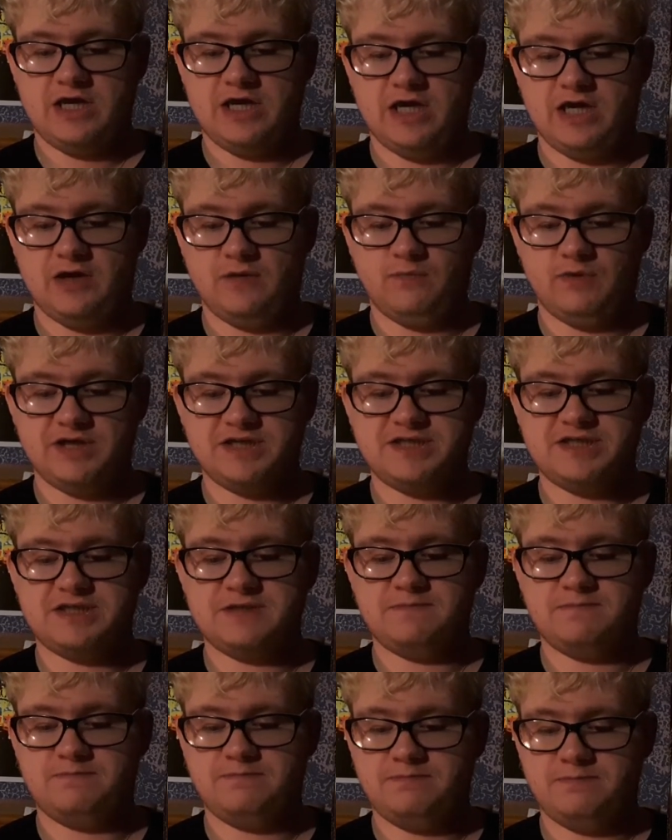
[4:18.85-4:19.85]
in
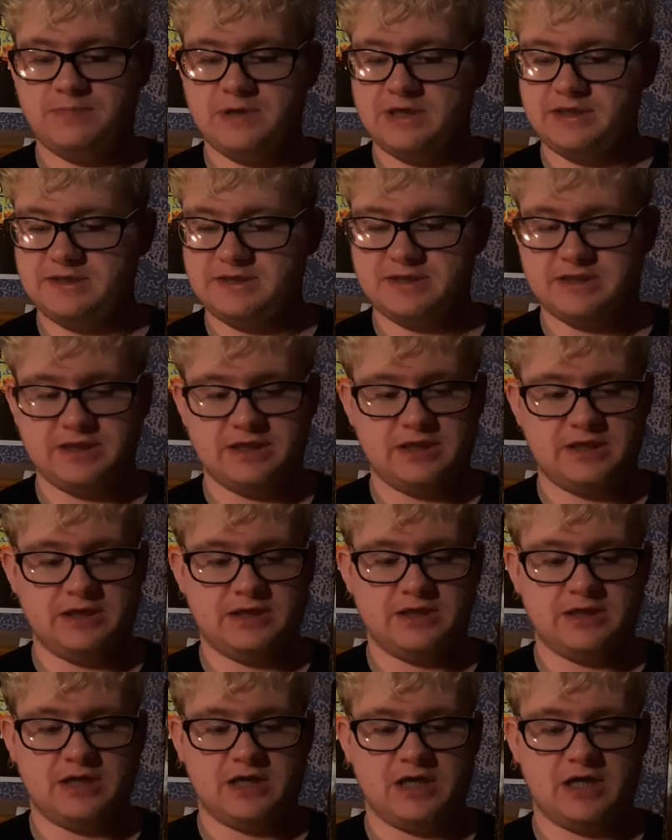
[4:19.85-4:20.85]
West
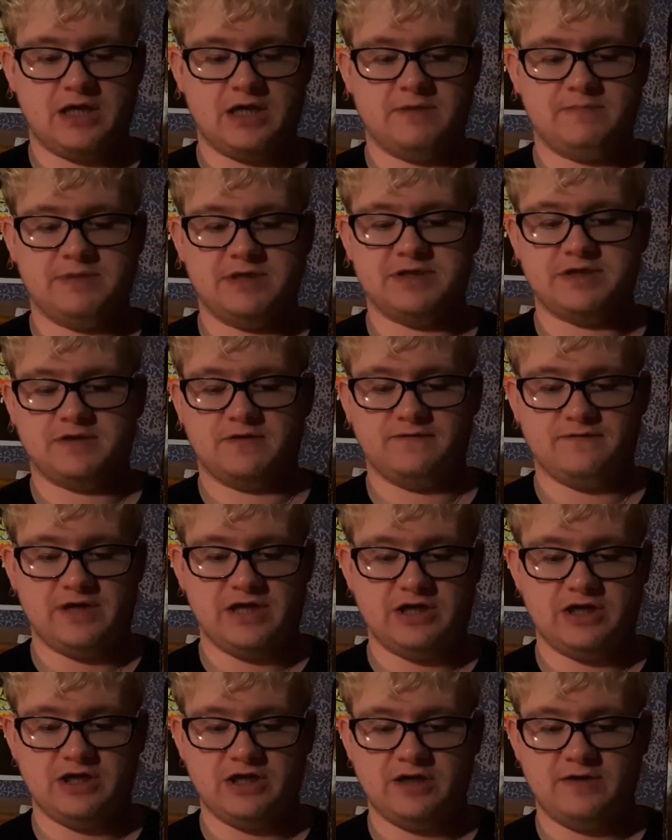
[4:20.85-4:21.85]
Pittston, uh,
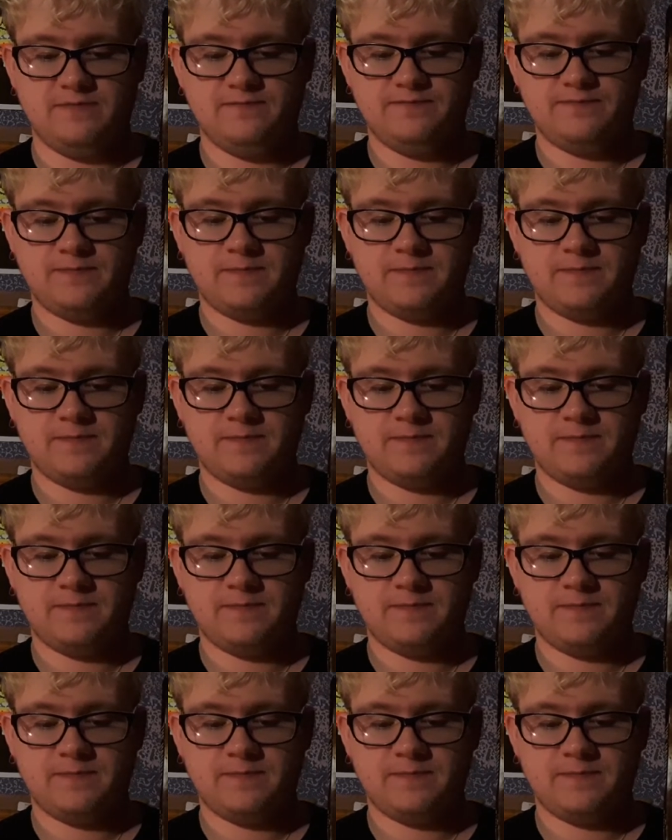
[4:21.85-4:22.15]
Pennsylvania,